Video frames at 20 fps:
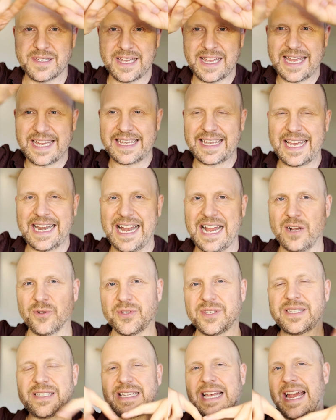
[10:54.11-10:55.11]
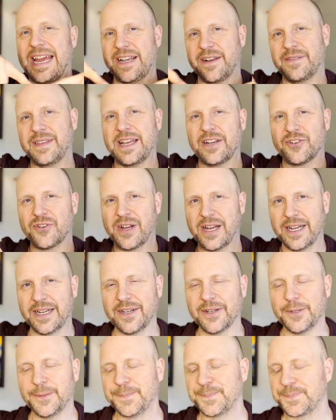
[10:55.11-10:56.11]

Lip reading: and get outside of that triangle.